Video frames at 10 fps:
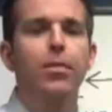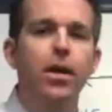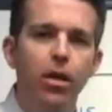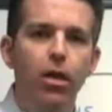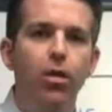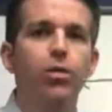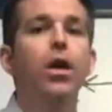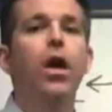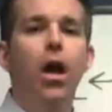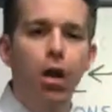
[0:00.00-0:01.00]
Leave me alone.
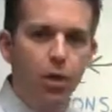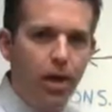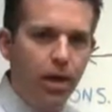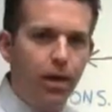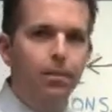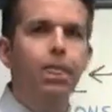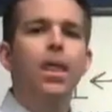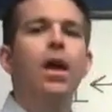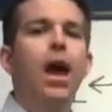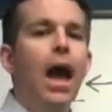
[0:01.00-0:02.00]
Okay.
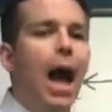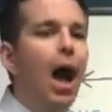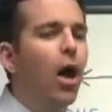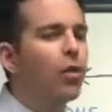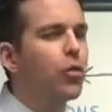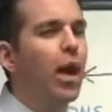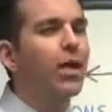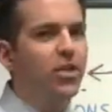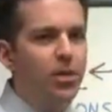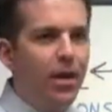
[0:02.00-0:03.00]
I also
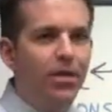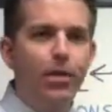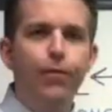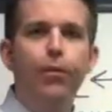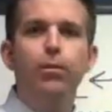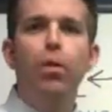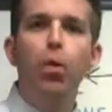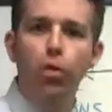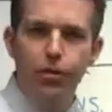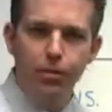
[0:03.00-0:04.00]
ask it about different
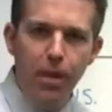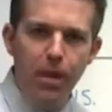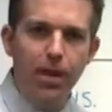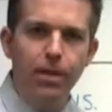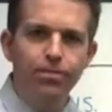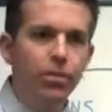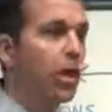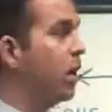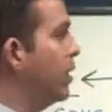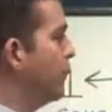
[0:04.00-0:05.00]
pools of money.
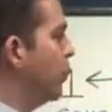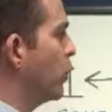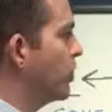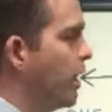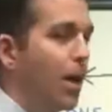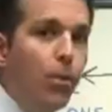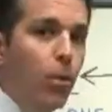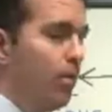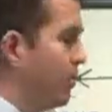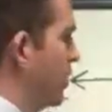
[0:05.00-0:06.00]
For
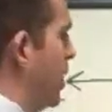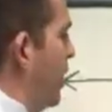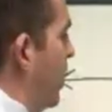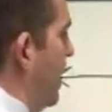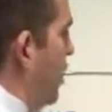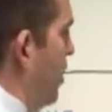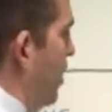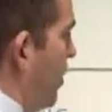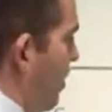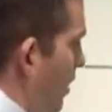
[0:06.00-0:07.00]
example,
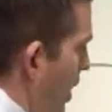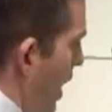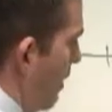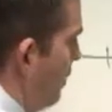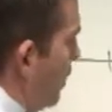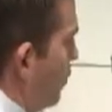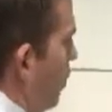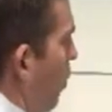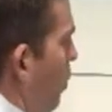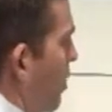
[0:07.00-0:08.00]
they have this
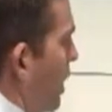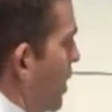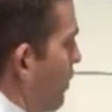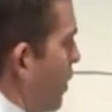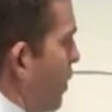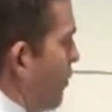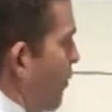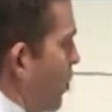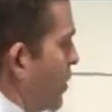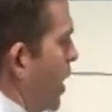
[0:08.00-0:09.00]
pool of money over here
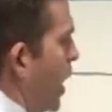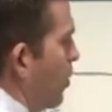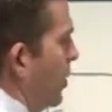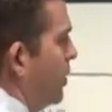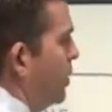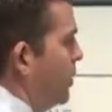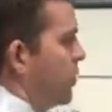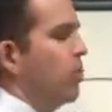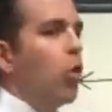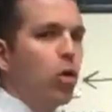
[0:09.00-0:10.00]
for retirement
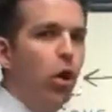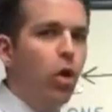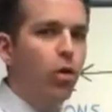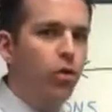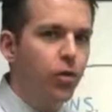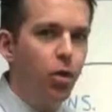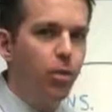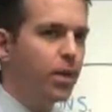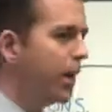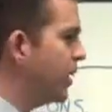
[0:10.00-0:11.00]
that's more longer term in